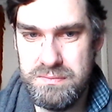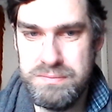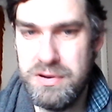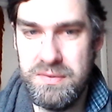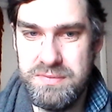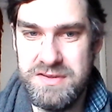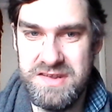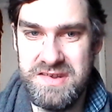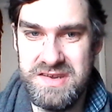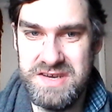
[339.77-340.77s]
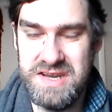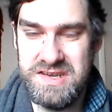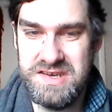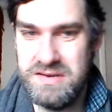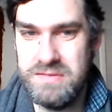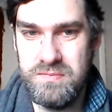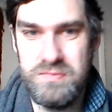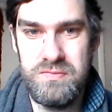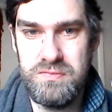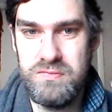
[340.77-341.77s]
pops the
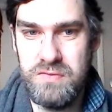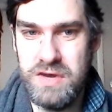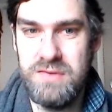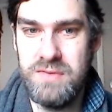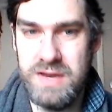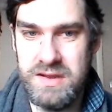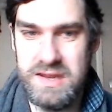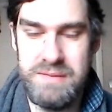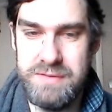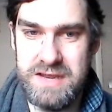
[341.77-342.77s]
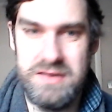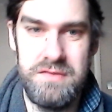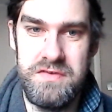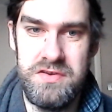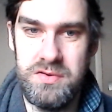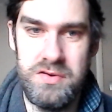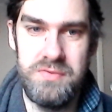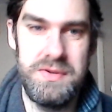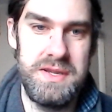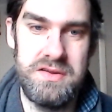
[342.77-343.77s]
suggestion, well, when I get back off tour,
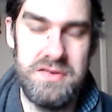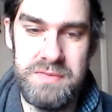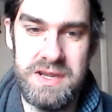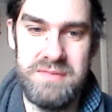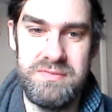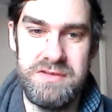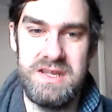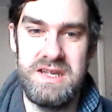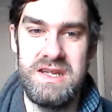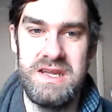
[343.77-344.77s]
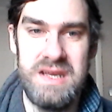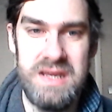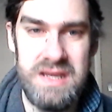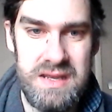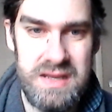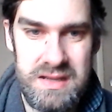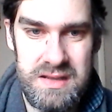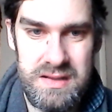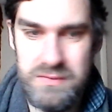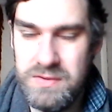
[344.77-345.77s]
we can maybe
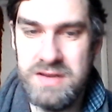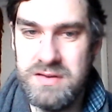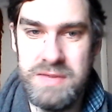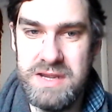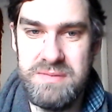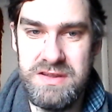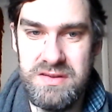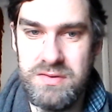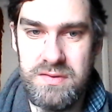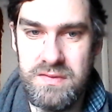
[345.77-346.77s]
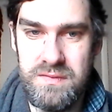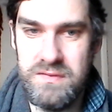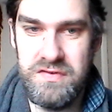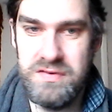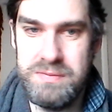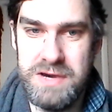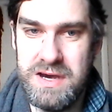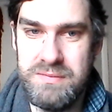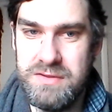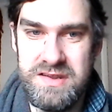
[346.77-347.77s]
look for
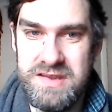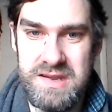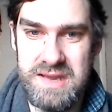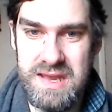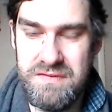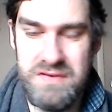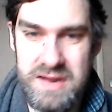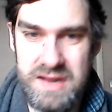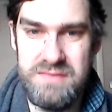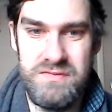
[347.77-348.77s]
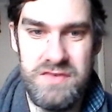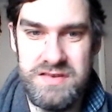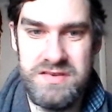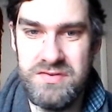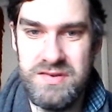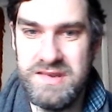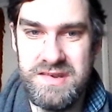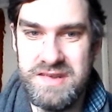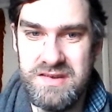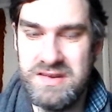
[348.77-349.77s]
apartments together. And Russell isn't
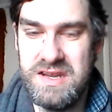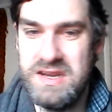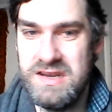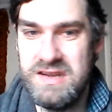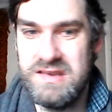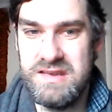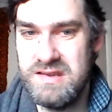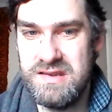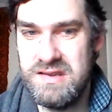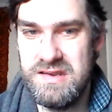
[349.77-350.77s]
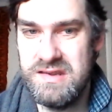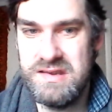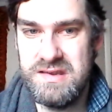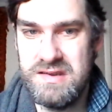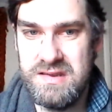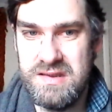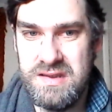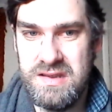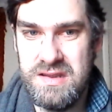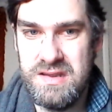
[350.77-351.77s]
so keen. He's
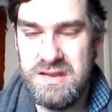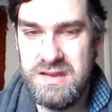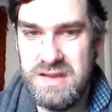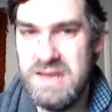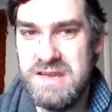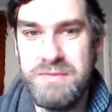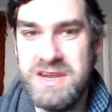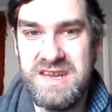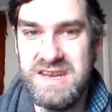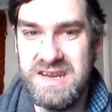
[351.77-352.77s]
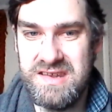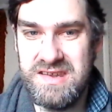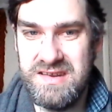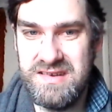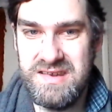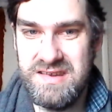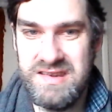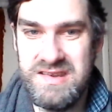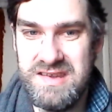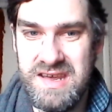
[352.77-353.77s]
making excuses.
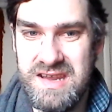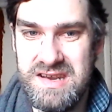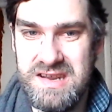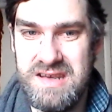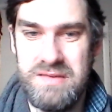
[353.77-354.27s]
He's saying,